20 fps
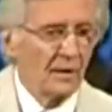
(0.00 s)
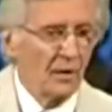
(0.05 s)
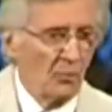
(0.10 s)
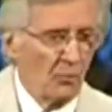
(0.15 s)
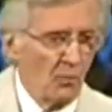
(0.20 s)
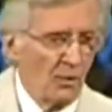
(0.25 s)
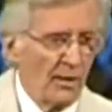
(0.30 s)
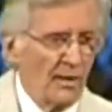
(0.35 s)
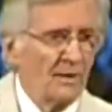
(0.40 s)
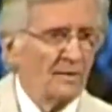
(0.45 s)
a
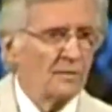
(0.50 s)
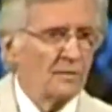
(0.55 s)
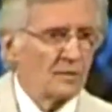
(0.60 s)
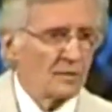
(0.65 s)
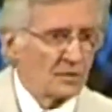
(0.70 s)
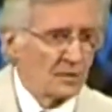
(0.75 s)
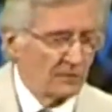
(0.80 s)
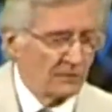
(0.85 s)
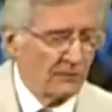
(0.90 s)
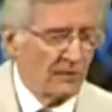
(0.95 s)
way
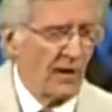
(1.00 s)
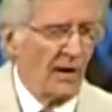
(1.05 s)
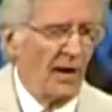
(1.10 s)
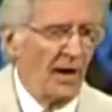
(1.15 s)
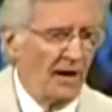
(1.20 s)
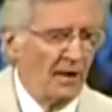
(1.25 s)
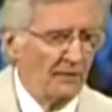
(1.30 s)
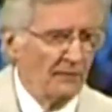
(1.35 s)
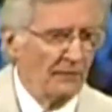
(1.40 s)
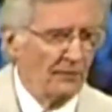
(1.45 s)
to
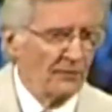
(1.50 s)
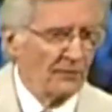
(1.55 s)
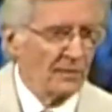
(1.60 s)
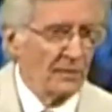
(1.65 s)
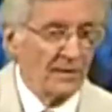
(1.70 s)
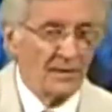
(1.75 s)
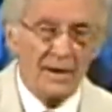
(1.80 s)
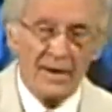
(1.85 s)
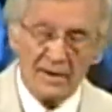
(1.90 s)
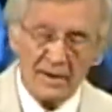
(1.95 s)
survive.
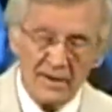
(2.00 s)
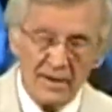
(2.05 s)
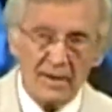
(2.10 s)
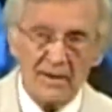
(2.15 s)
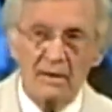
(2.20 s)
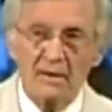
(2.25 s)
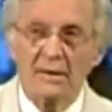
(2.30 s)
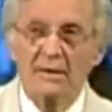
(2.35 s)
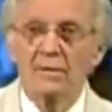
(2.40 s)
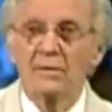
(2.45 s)
And I
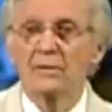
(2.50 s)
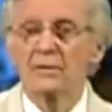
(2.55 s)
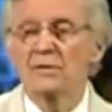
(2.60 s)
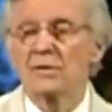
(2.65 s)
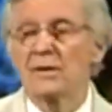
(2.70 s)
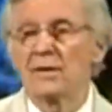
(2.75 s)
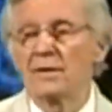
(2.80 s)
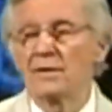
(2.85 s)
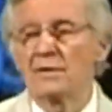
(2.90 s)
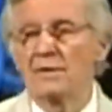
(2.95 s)
get
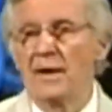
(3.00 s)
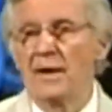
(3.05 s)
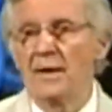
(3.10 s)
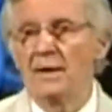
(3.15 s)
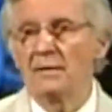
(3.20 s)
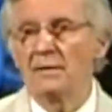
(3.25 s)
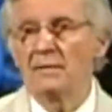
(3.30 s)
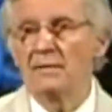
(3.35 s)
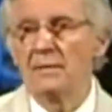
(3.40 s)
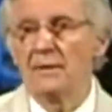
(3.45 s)
letters like
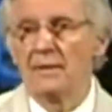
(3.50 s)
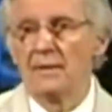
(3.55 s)
that.